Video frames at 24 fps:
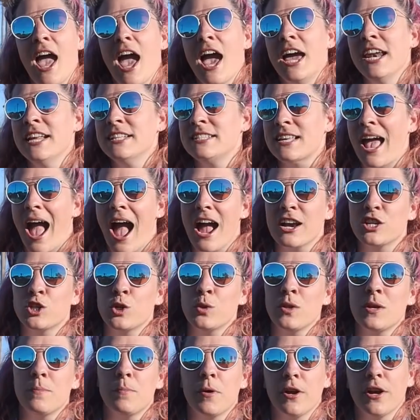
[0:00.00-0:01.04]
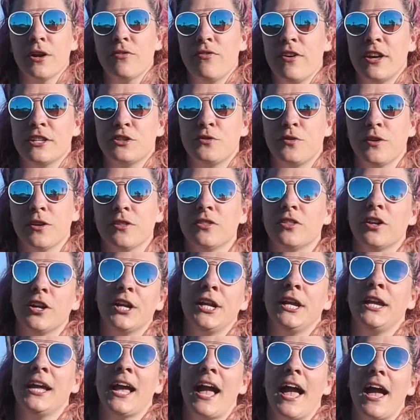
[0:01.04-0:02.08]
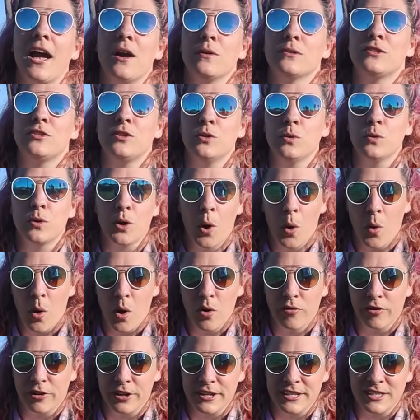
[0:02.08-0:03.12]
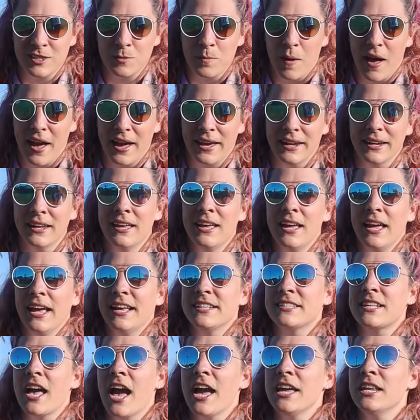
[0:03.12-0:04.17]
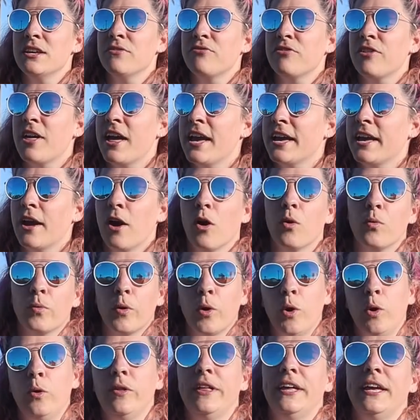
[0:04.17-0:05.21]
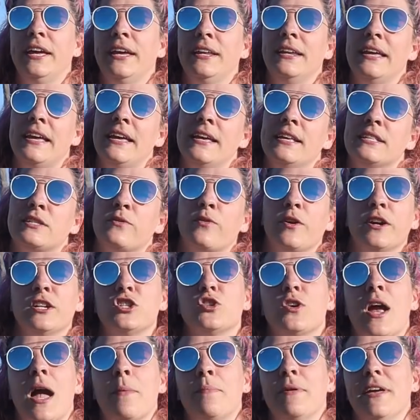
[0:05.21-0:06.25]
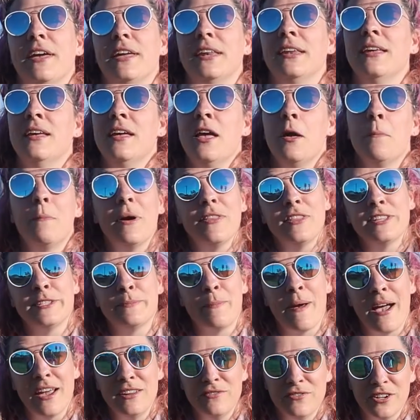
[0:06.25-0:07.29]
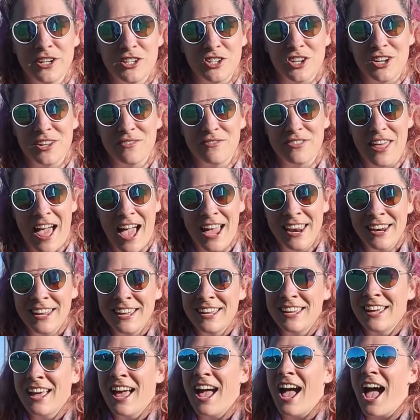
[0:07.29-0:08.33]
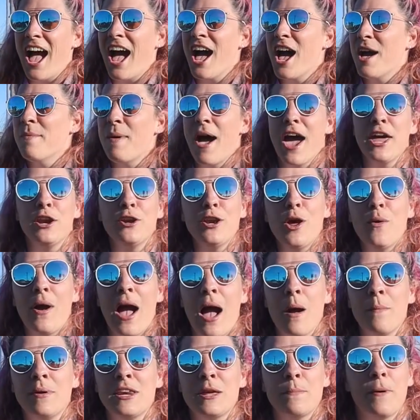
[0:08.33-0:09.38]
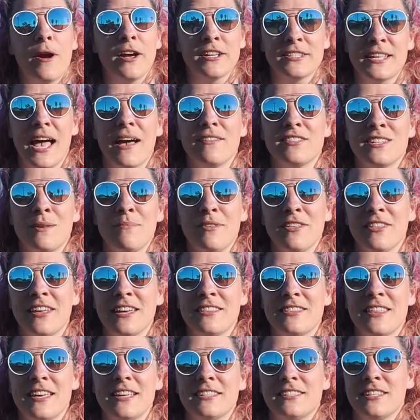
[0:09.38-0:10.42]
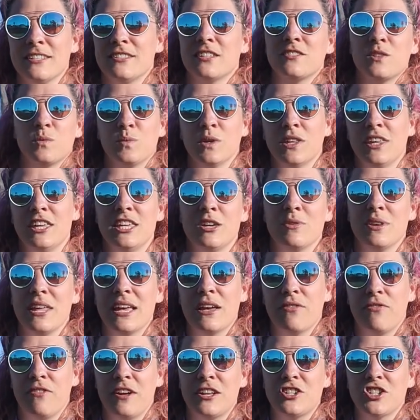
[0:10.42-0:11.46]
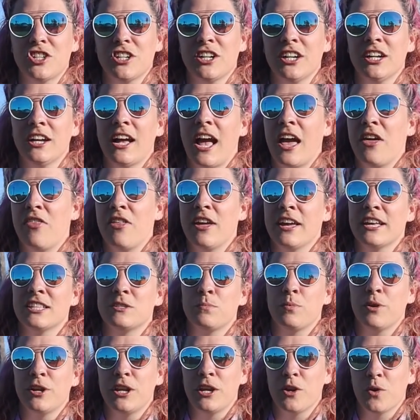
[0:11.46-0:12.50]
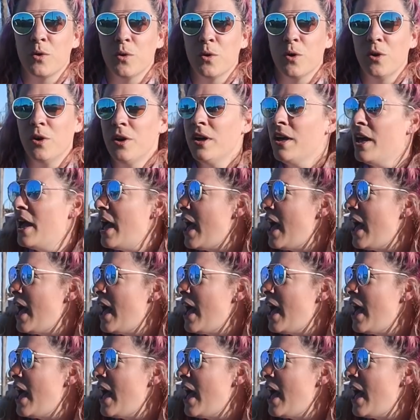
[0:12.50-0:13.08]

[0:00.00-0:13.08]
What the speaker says: and it's actually perfect for learning how to go over a spine. It's kind of like a roll-in is for a drop-in, but the spine version of that. I don't know how many parks have something like this. This is a really unique feature. I think it's pretty cool.